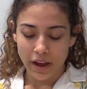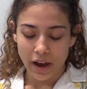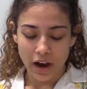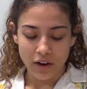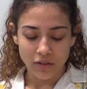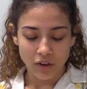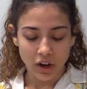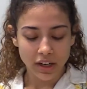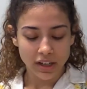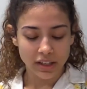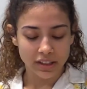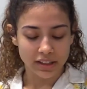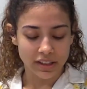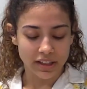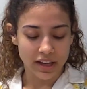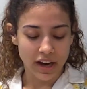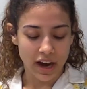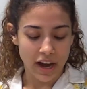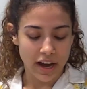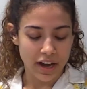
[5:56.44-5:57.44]

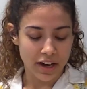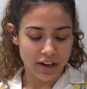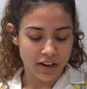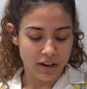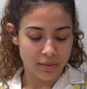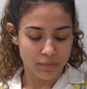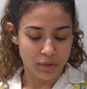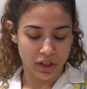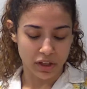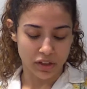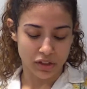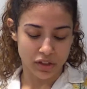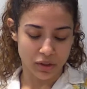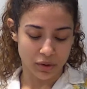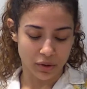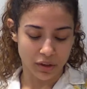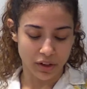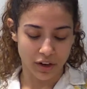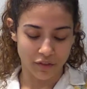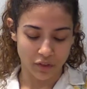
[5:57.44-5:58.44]
Ironically, I ended up being in
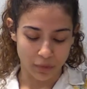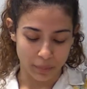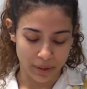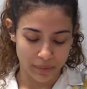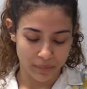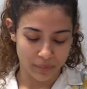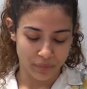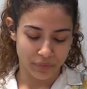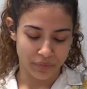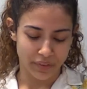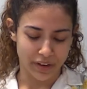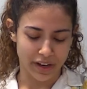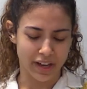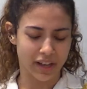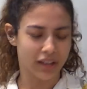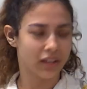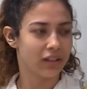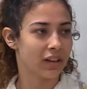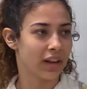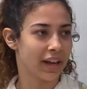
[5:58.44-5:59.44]
student government,
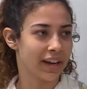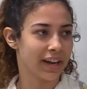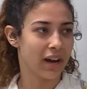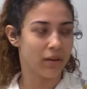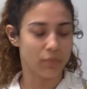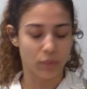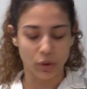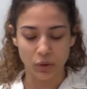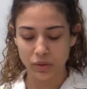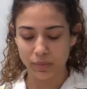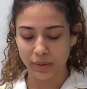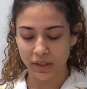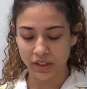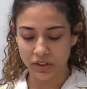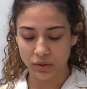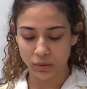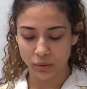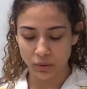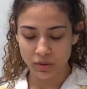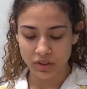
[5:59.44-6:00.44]
and like at most
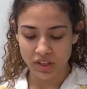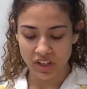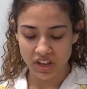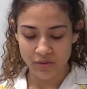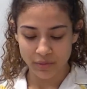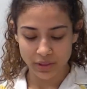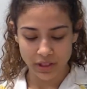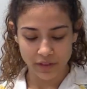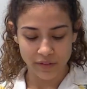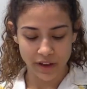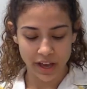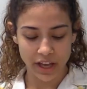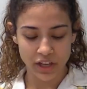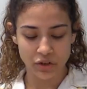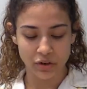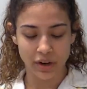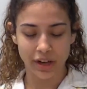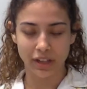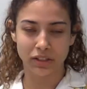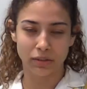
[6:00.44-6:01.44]
big schools, it was a
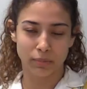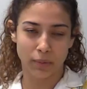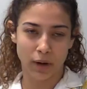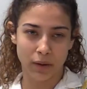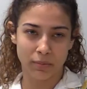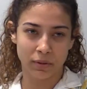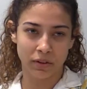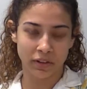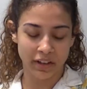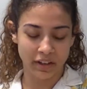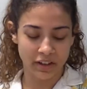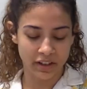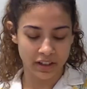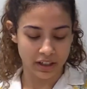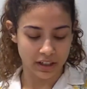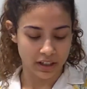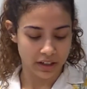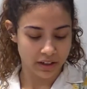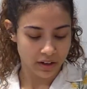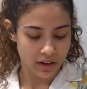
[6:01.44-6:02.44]
fast track to
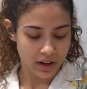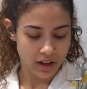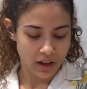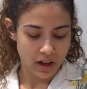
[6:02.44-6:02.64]
popularity.